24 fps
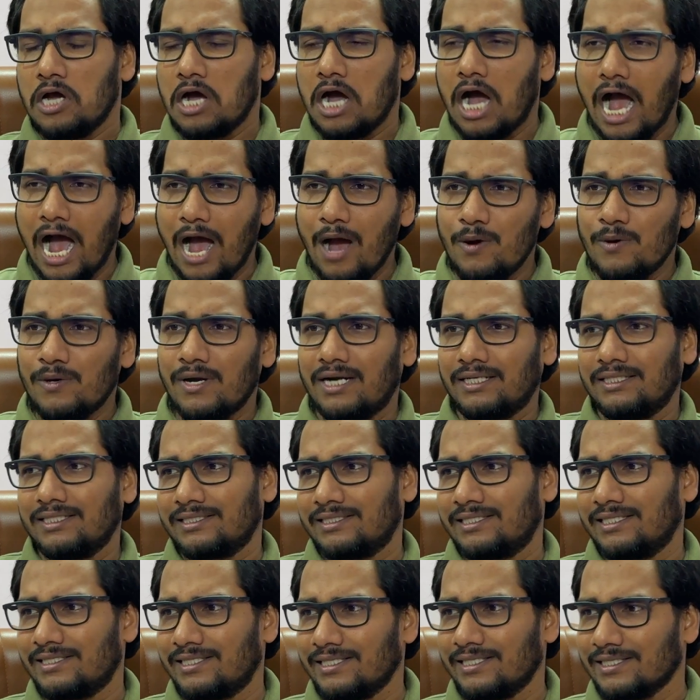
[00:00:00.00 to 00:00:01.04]
I would rather
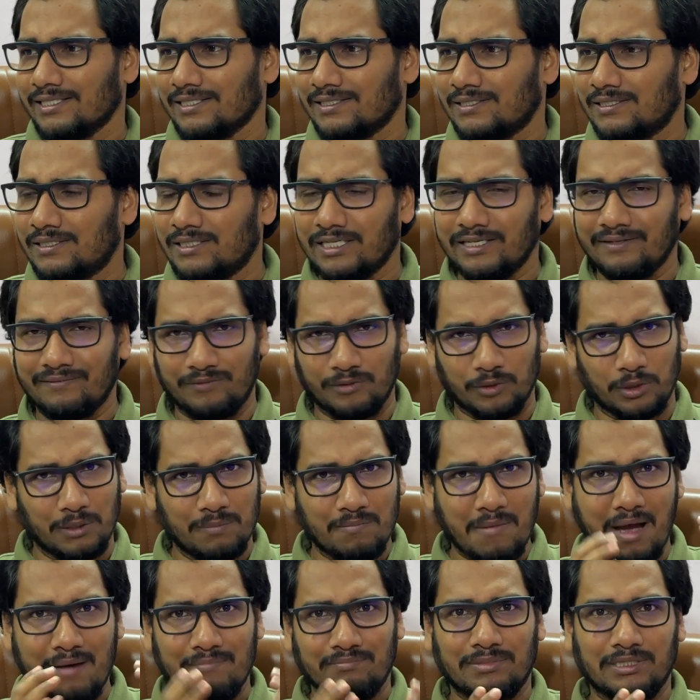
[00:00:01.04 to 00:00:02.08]
suggest, if you
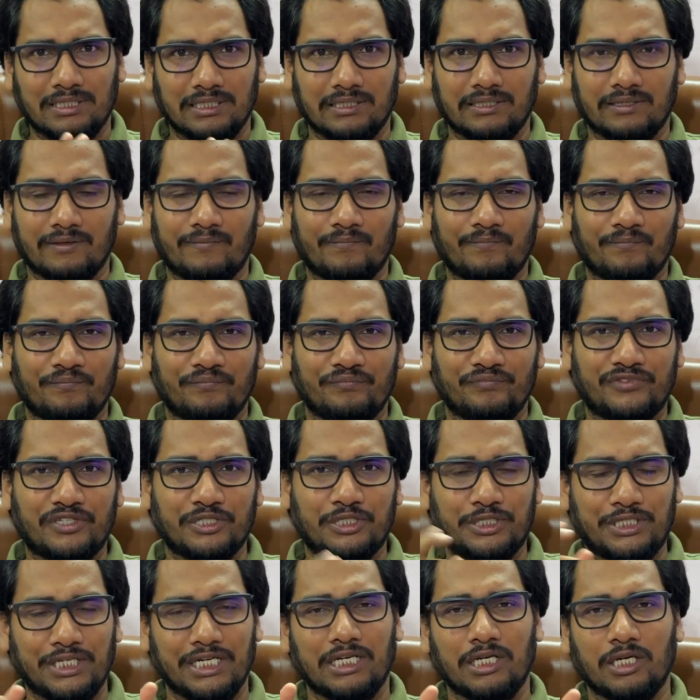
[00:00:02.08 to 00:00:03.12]
remember the
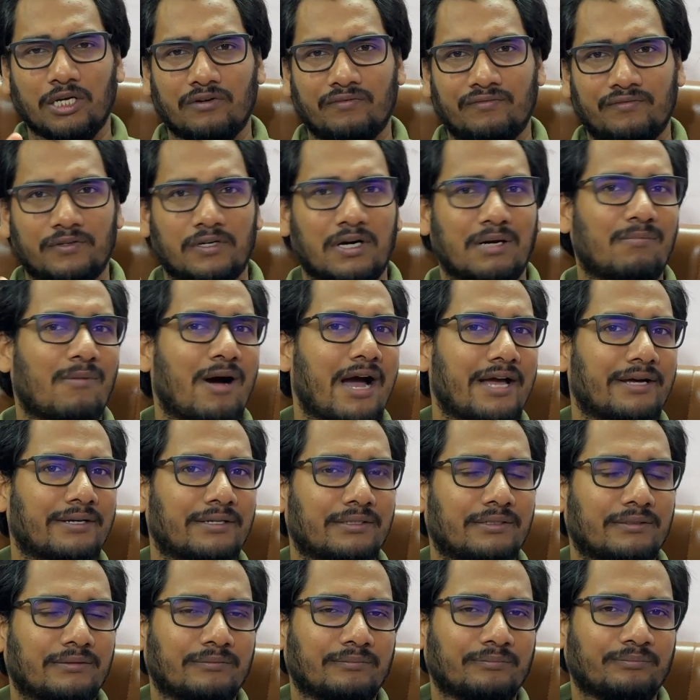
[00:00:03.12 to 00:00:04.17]
tale of Ramayana,
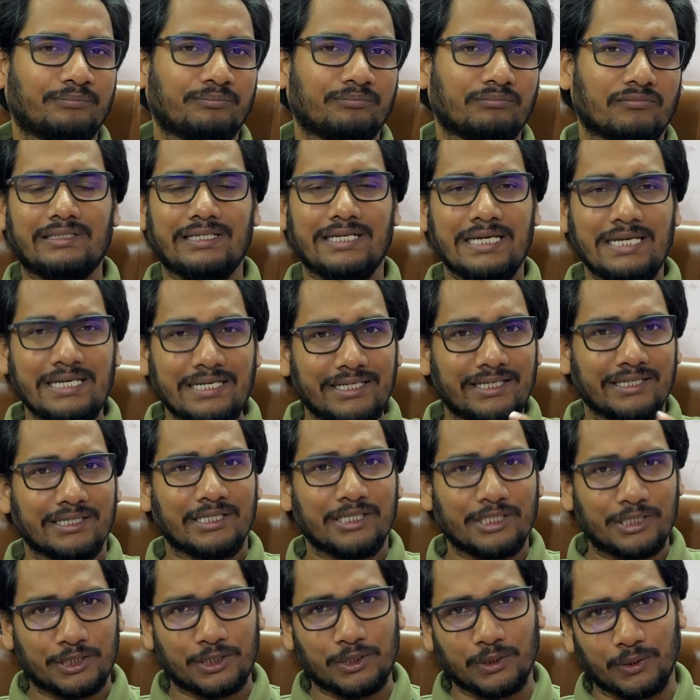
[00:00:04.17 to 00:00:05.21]
Indian
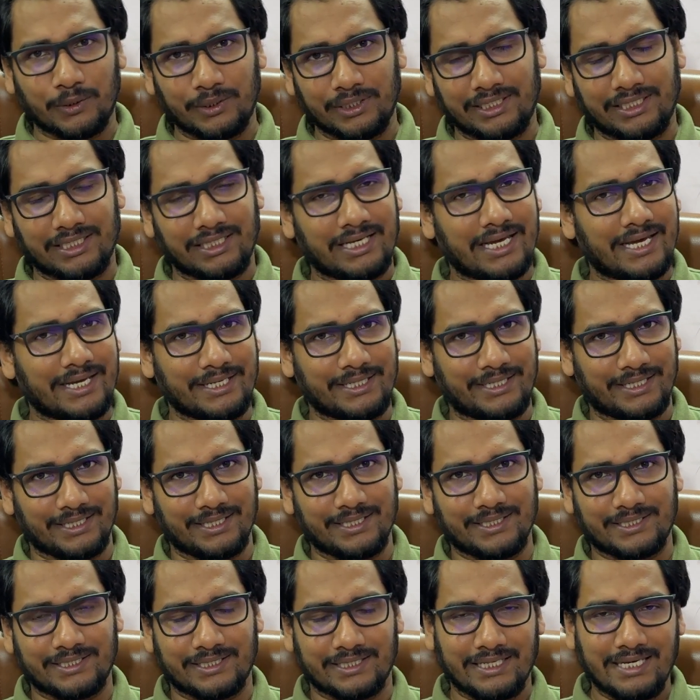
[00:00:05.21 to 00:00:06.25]
historical heritage.